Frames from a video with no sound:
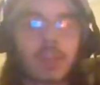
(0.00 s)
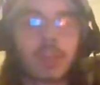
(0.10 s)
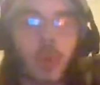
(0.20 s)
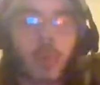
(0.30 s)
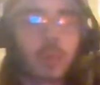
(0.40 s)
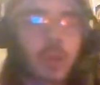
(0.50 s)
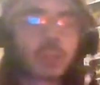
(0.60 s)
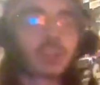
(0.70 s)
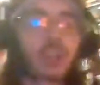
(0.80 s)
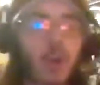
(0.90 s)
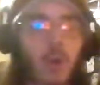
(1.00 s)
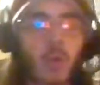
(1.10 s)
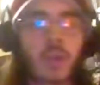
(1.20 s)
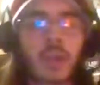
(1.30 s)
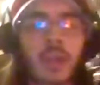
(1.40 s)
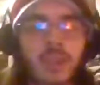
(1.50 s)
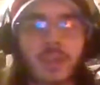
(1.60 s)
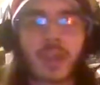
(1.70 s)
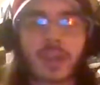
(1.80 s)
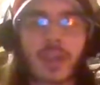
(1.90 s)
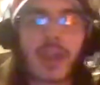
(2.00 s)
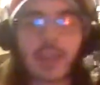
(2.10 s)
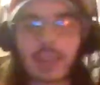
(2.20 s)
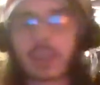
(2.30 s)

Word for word: don't put on a show and like act